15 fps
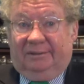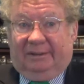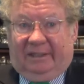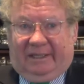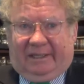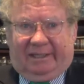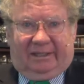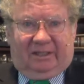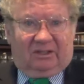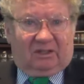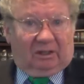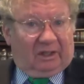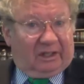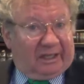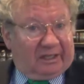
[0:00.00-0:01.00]
And this
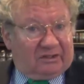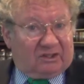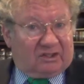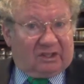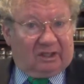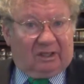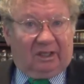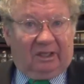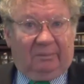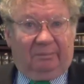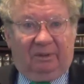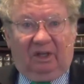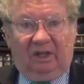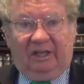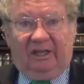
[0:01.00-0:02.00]
leads to the
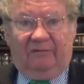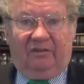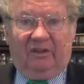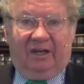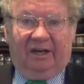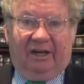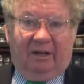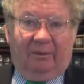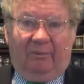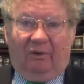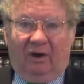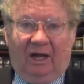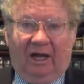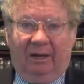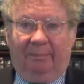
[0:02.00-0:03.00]
belief that
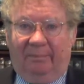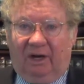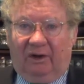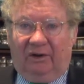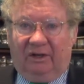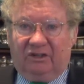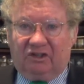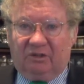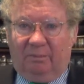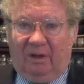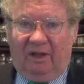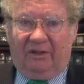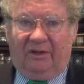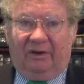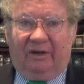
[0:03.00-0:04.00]
Nimrod married his
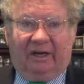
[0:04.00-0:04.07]
mother.